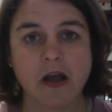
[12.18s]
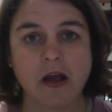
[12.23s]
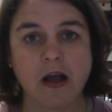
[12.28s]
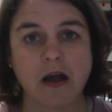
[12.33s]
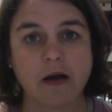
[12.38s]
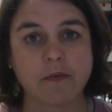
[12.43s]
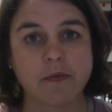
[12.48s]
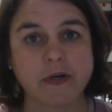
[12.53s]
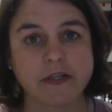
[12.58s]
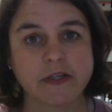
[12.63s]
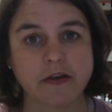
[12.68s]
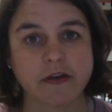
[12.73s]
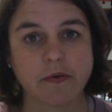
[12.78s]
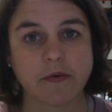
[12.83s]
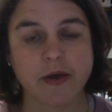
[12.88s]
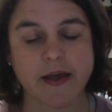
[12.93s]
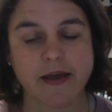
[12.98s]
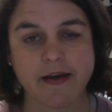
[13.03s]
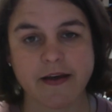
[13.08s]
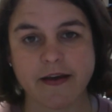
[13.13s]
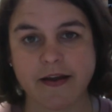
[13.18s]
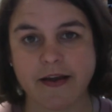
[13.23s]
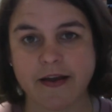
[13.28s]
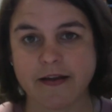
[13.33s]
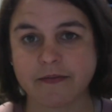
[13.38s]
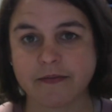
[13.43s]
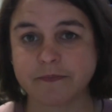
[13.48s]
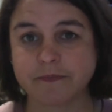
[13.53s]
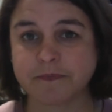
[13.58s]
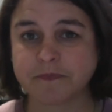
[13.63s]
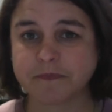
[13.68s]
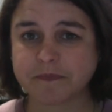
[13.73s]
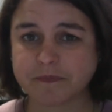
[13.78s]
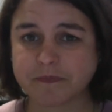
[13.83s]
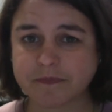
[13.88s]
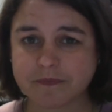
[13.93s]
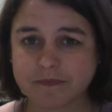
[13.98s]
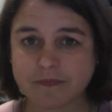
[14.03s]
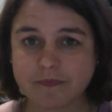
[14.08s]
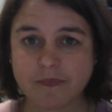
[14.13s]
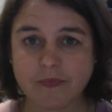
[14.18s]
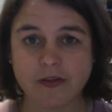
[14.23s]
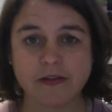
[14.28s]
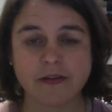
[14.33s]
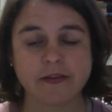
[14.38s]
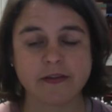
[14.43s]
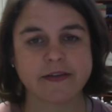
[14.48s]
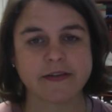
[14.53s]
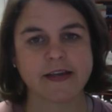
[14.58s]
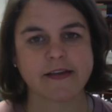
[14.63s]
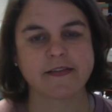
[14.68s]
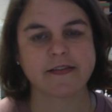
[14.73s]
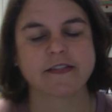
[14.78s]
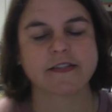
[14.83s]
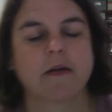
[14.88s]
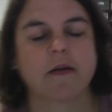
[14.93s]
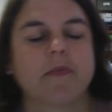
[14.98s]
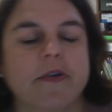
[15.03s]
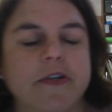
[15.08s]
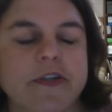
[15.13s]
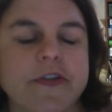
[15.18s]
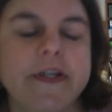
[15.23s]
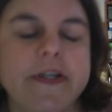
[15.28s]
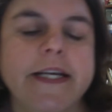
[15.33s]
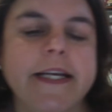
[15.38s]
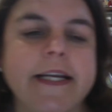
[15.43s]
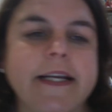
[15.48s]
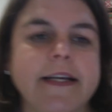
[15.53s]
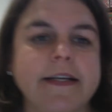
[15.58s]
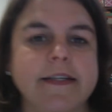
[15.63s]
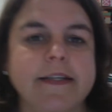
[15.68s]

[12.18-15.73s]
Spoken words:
I wanted to go ahead and take this opportunity